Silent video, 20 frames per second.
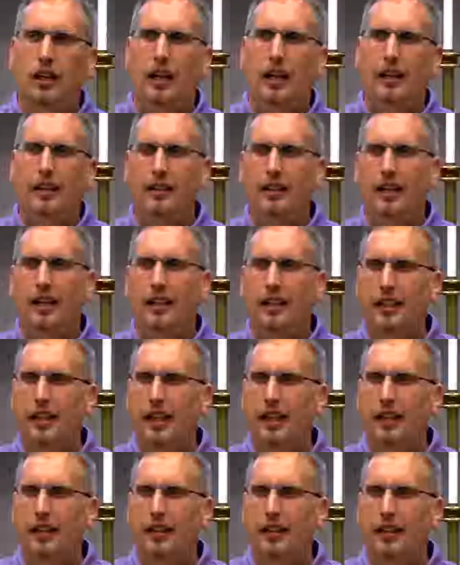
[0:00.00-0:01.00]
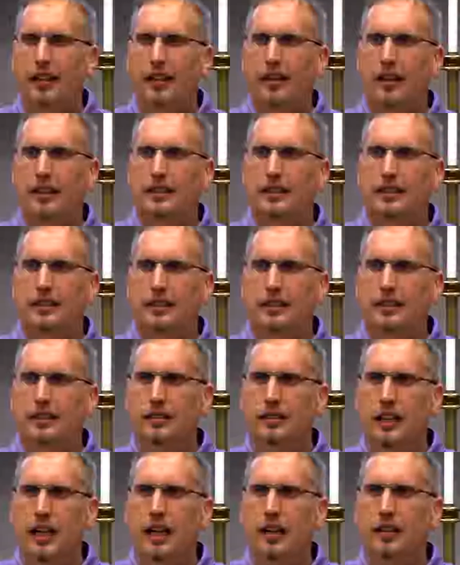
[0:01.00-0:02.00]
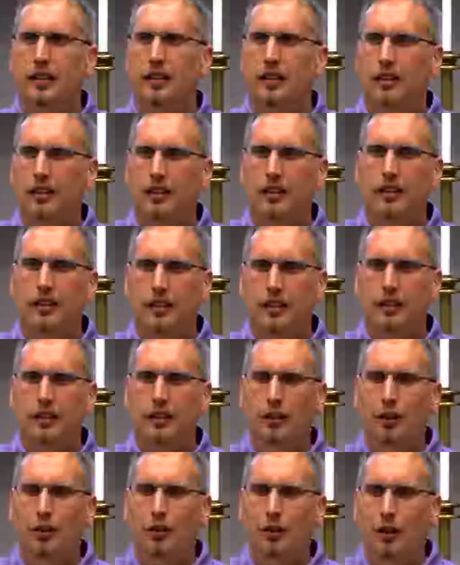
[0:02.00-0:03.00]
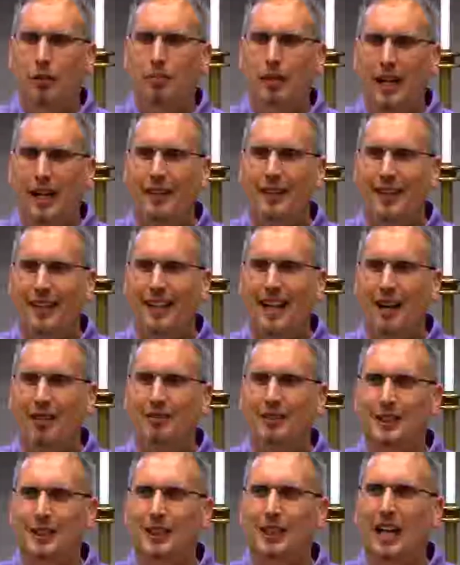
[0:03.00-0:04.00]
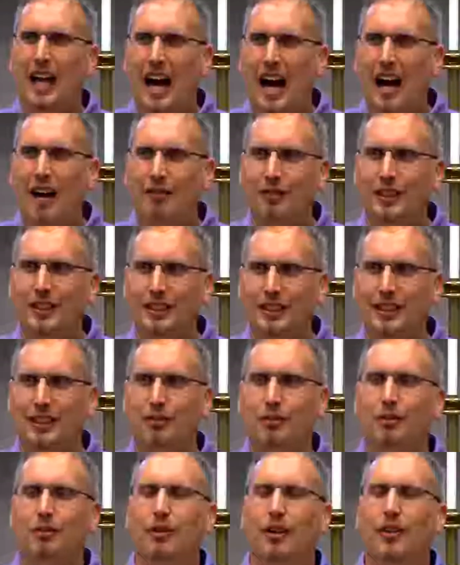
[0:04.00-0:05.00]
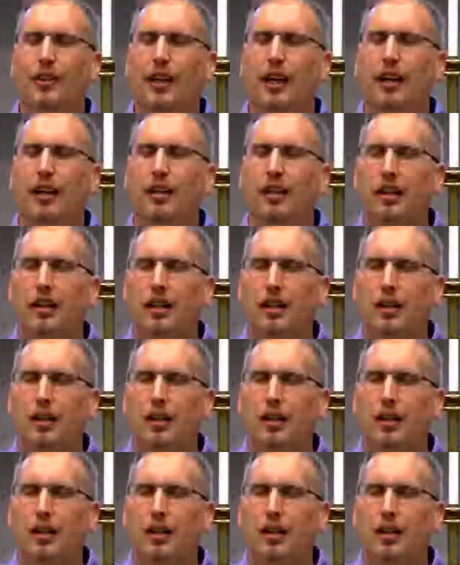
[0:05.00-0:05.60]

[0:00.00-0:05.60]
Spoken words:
And again, that's not a bad thing. Obviously we want that,